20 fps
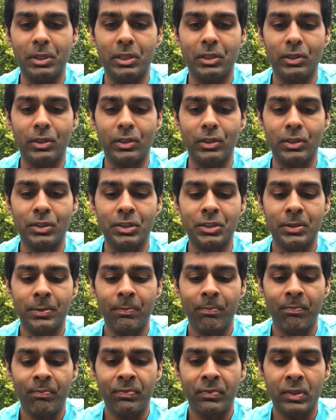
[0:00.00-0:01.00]
because
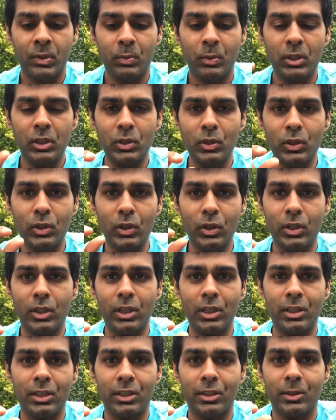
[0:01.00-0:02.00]
when you
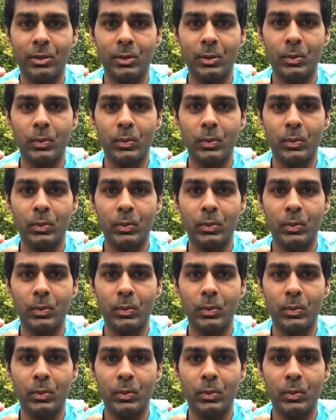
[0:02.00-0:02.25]
look at